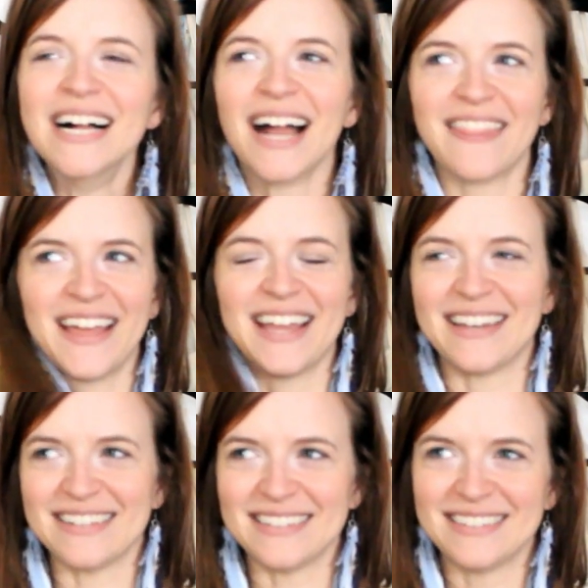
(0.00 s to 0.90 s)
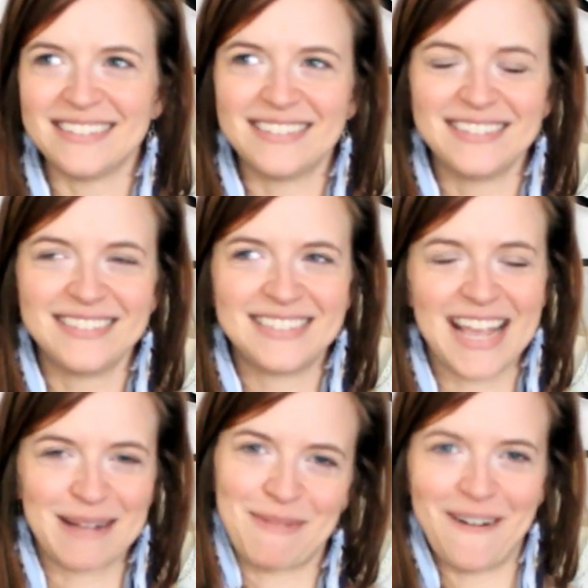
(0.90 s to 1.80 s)
and then
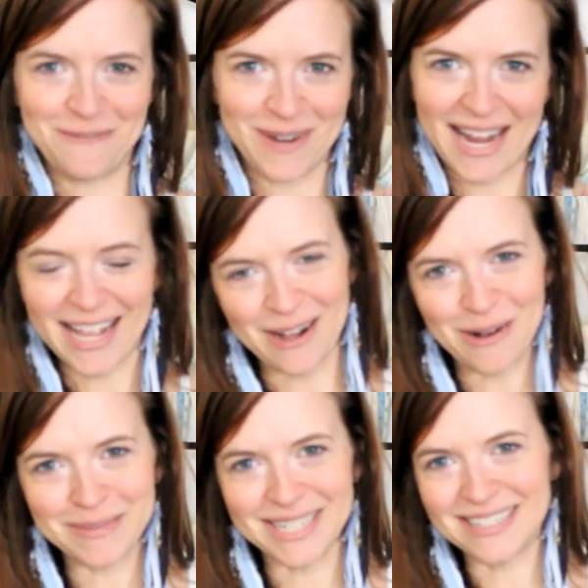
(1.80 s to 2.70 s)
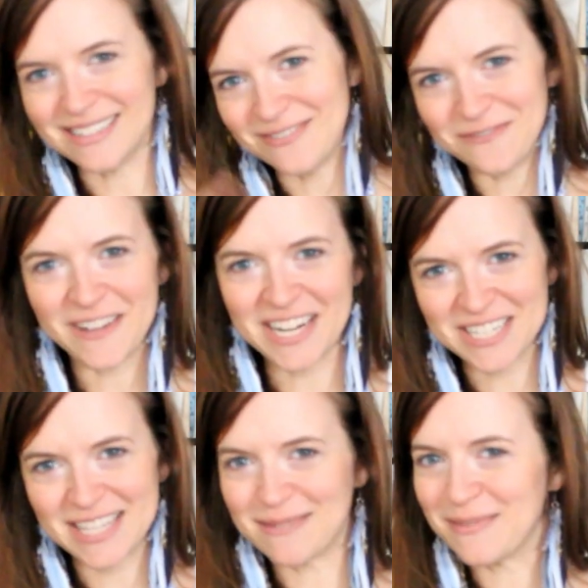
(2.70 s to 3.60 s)
take them off when I get home and
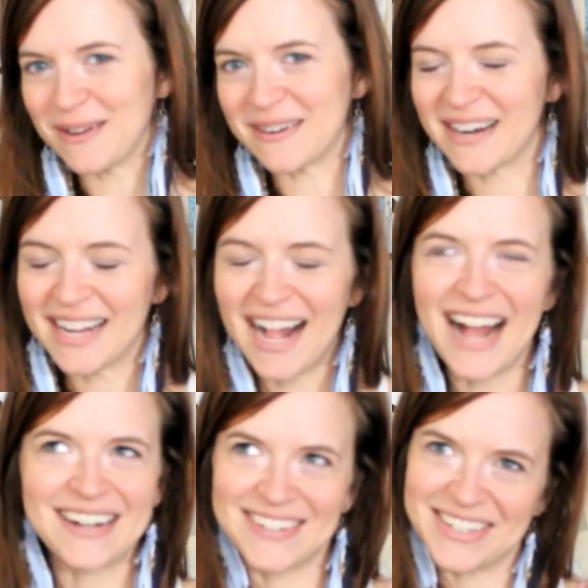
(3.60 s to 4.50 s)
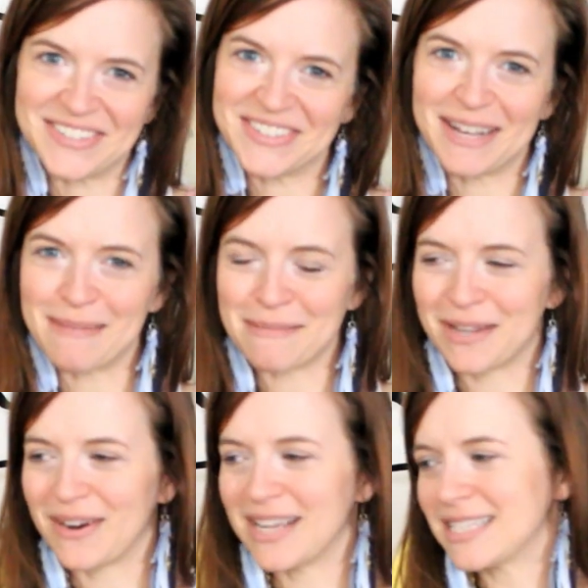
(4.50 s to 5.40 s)
finish the embroidery. I don't know, that might be
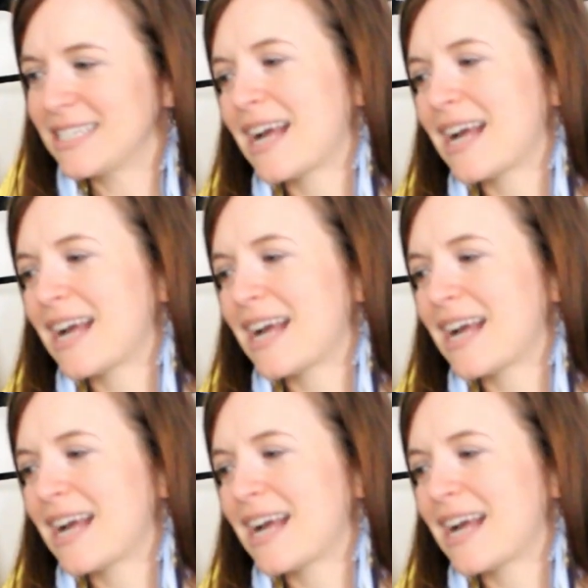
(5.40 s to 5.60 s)
crazy.